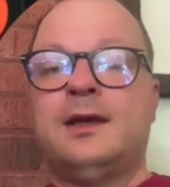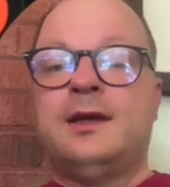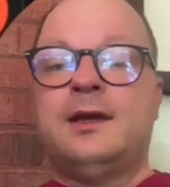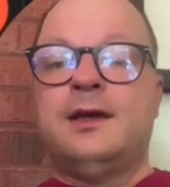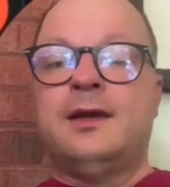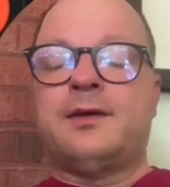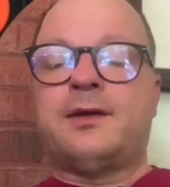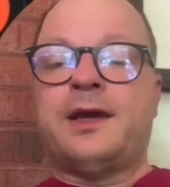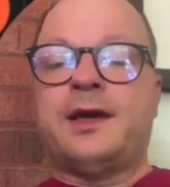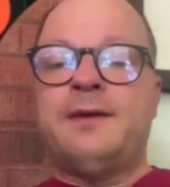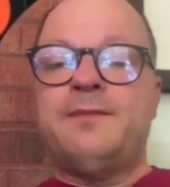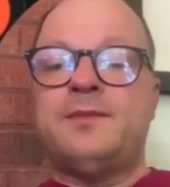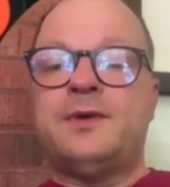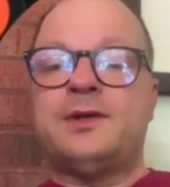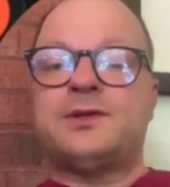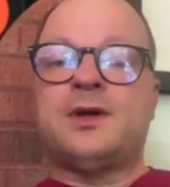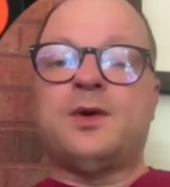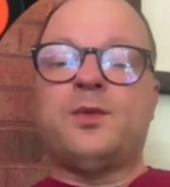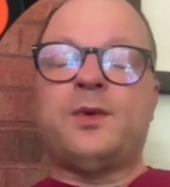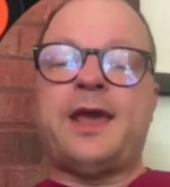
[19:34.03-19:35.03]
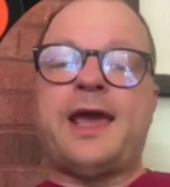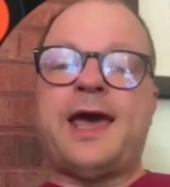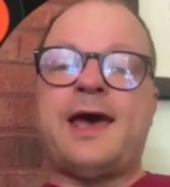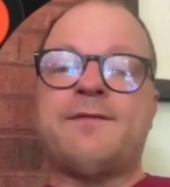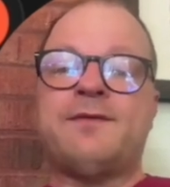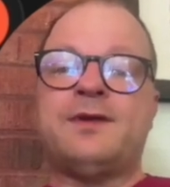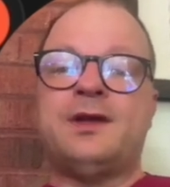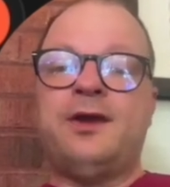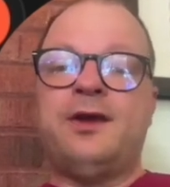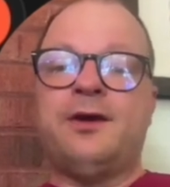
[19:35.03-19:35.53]
Okay, so we
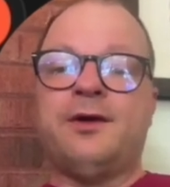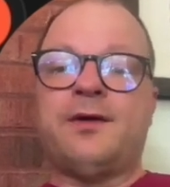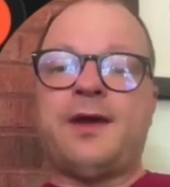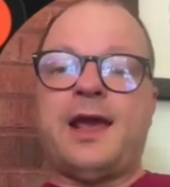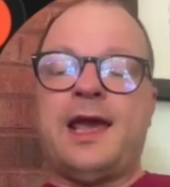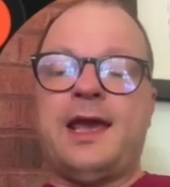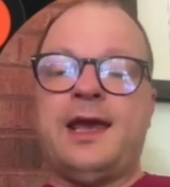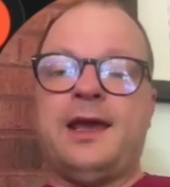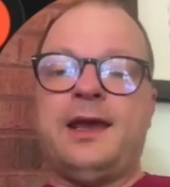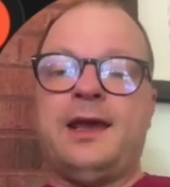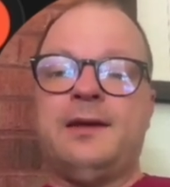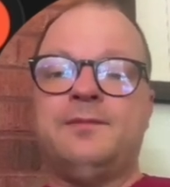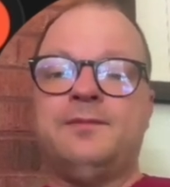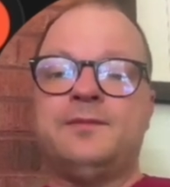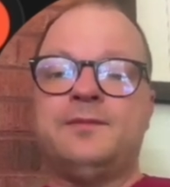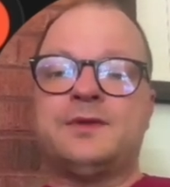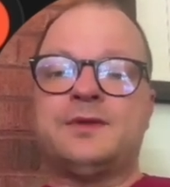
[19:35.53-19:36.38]
have in here a